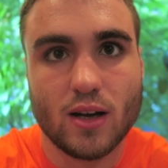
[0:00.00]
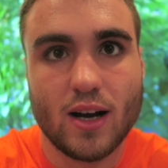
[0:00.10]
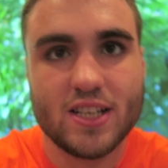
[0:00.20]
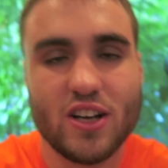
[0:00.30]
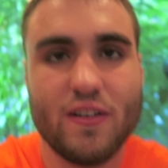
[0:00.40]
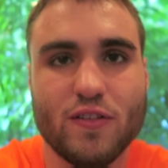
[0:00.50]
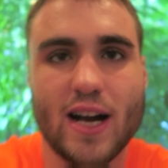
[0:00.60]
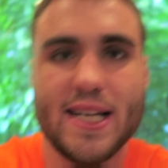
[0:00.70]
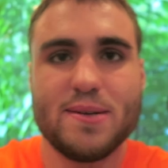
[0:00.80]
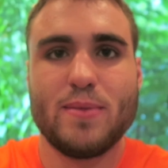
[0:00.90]
All right, so I
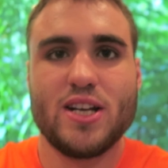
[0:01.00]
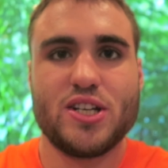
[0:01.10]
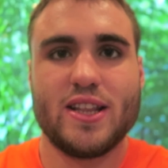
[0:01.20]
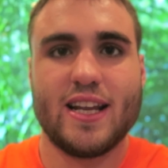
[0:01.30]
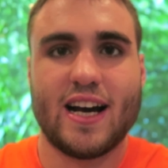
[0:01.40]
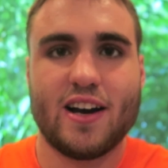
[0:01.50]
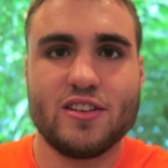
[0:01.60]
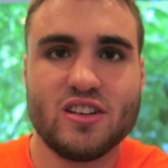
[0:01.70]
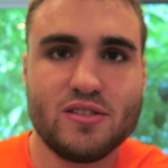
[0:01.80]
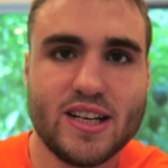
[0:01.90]
forgot to mention that I
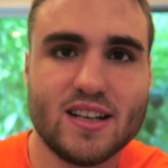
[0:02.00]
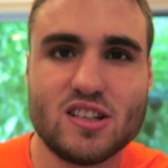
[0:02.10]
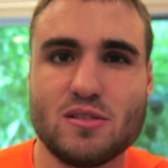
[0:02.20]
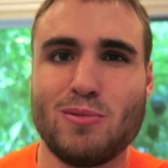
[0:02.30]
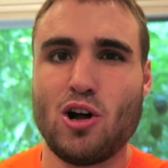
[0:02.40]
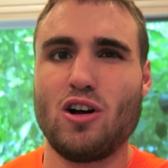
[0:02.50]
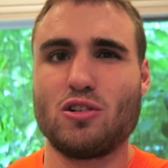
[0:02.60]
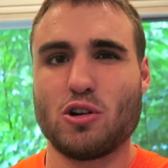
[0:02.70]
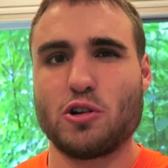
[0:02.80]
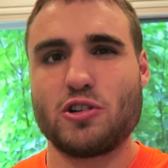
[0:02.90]
also did a
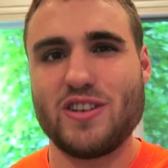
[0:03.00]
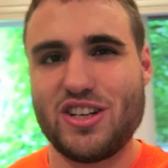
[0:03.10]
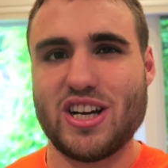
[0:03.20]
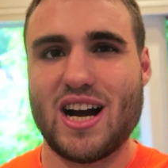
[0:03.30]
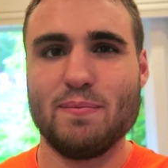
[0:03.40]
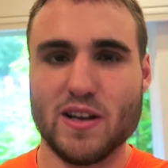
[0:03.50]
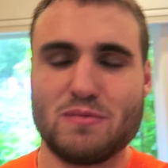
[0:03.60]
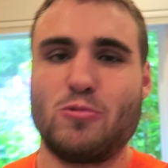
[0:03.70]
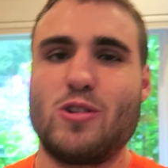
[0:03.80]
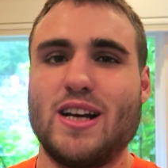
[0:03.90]
small grocery shop
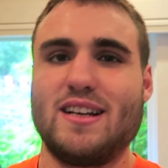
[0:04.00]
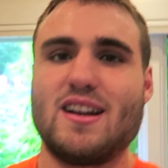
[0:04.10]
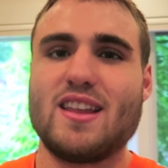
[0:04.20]
this morning,